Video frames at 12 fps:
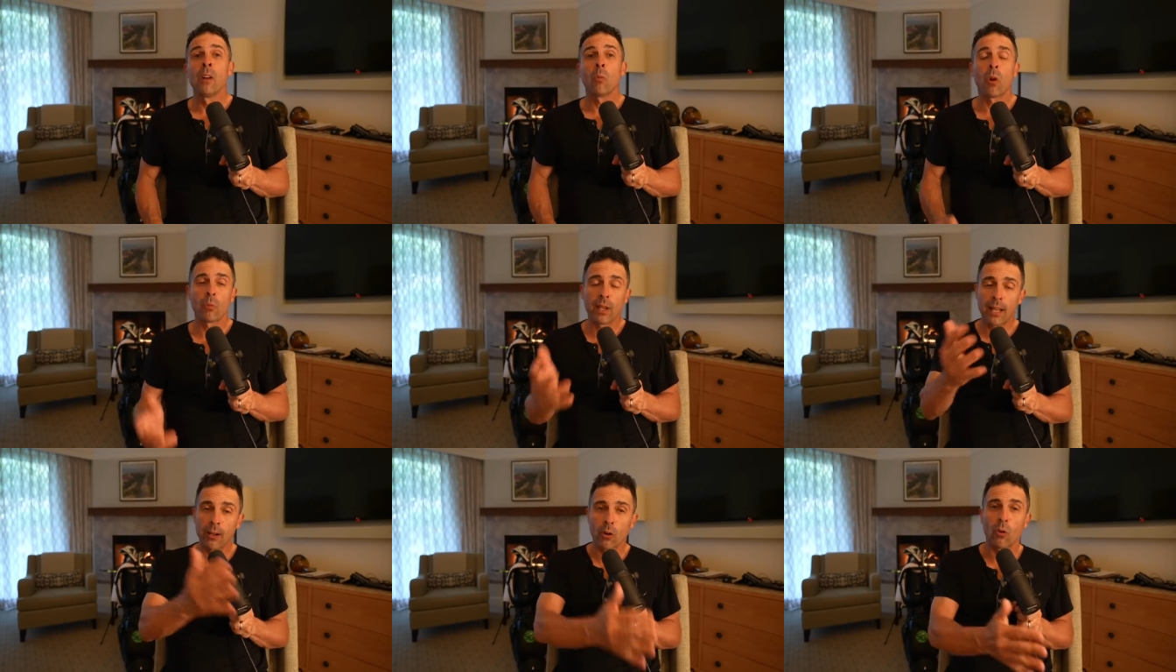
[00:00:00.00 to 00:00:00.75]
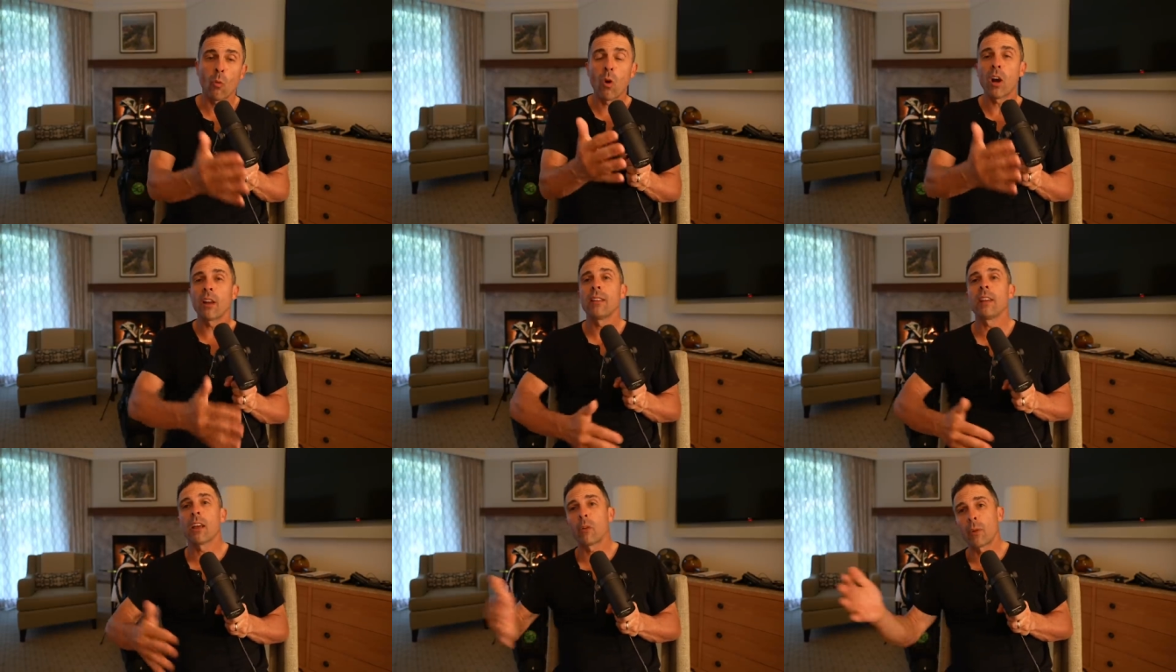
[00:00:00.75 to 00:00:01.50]
One week I'd go to one,
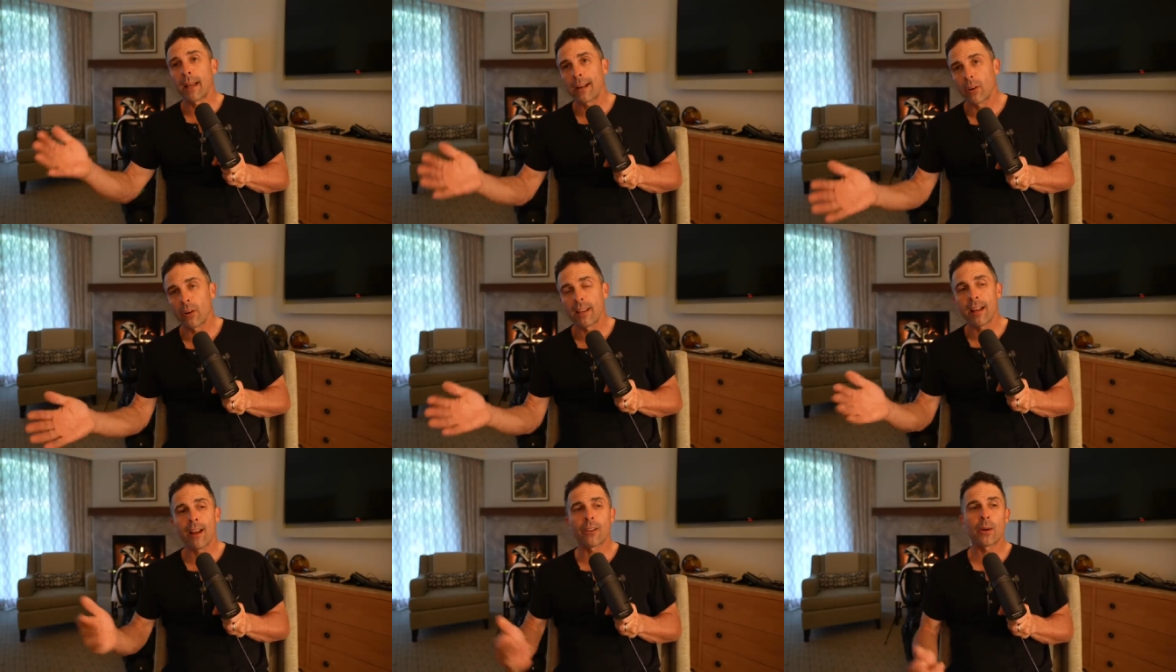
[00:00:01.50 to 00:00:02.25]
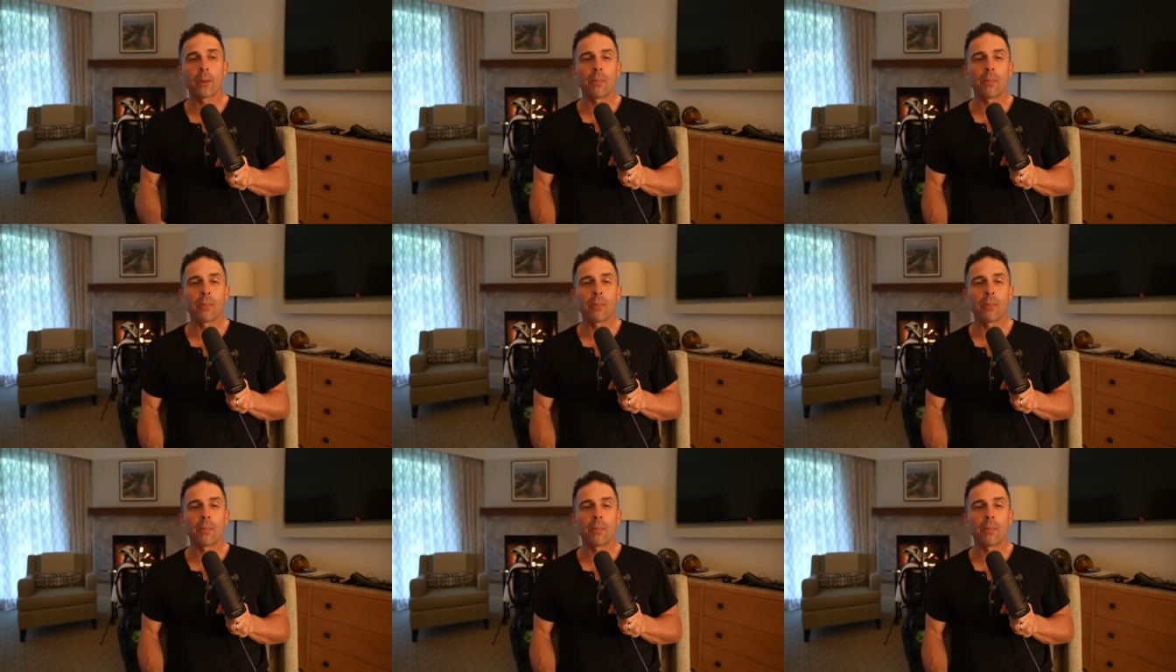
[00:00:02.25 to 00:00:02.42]
the other week I'd go to the other.